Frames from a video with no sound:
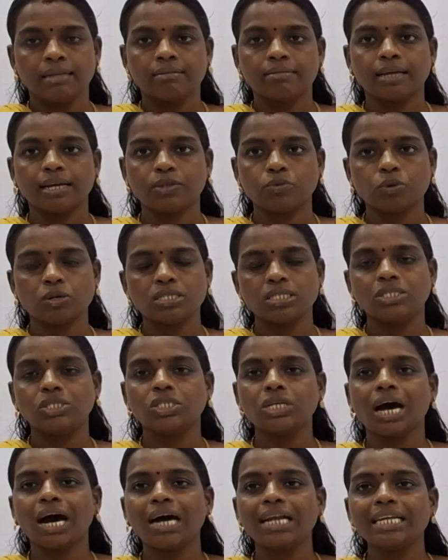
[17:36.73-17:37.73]
That
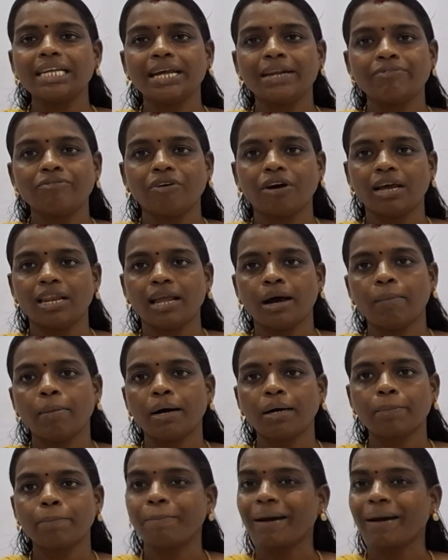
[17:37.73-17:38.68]
was Jallianwala Bagh